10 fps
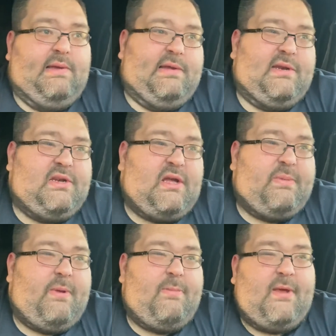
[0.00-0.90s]
I'm going to talk
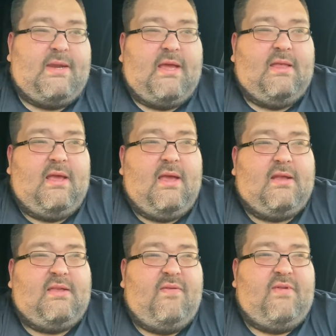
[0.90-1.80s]
about my daily
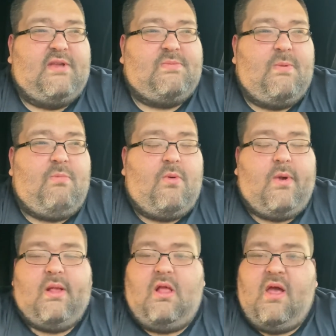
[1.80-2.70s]
activities, my
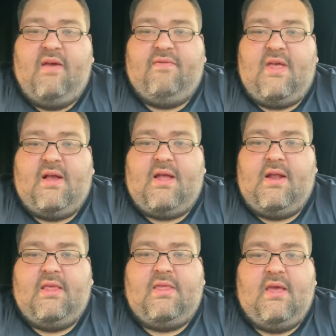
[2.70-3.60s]
boring life, that
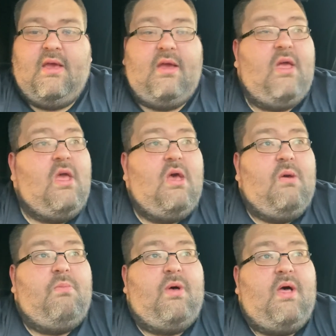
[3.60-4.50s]
kind of thing.
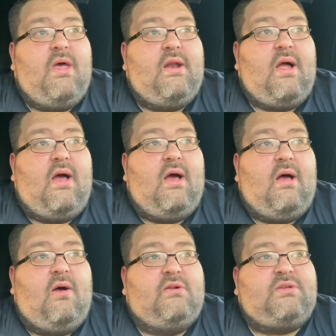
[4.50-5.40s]
But
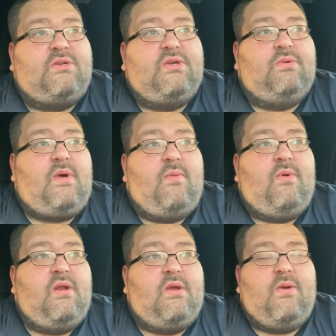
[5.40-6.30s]
uh, also, too, I
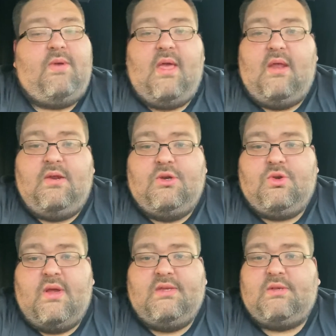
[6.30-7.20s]
want to go ahead and
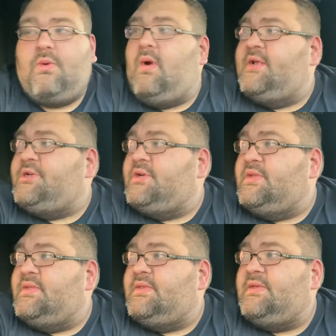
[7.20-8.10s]
address
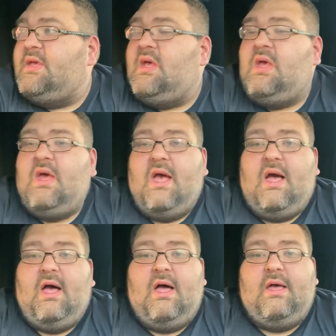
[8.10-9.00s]
questions
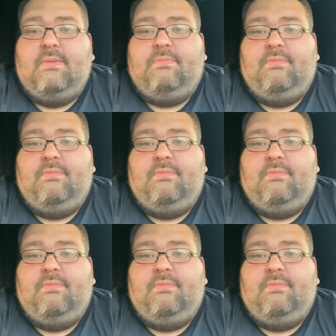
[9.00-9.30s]
uh,